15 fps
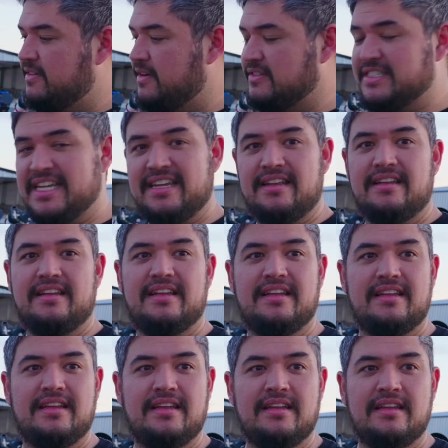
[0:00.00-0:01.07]
What was that?
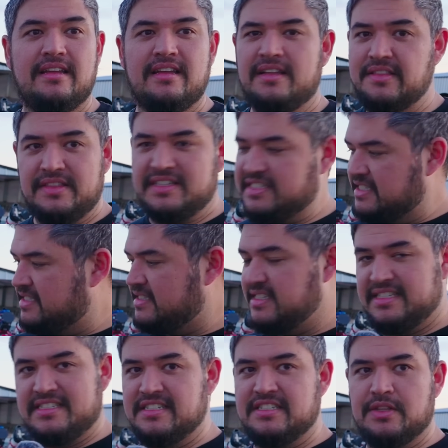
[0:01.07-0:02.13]
This is
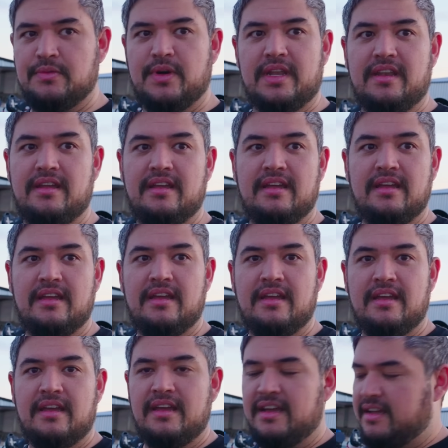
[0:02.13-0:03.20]
this isn't the one?
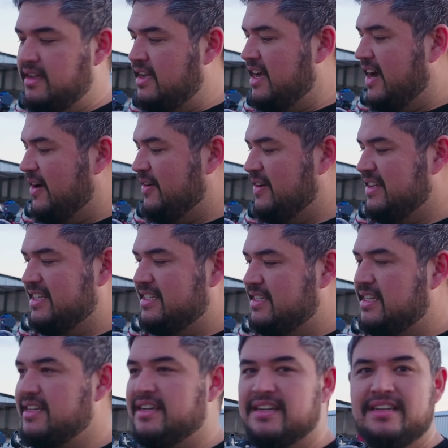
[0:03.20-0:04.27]
Oh.
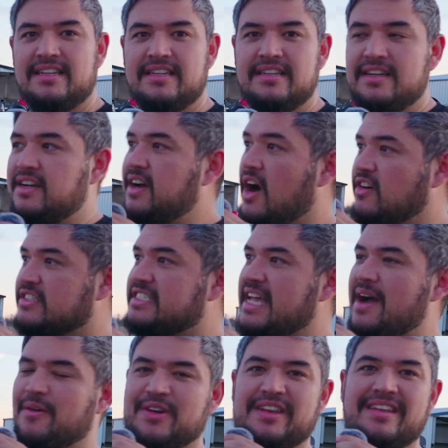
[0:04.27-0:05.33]
Oh, it's
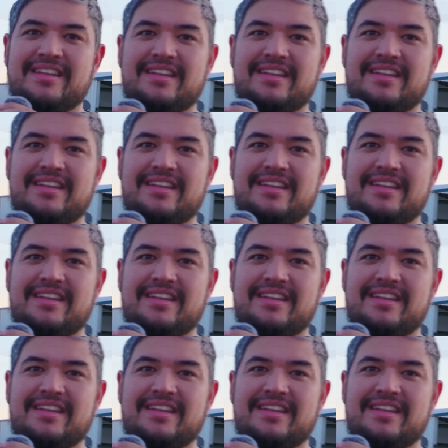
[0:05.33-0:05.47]
that one.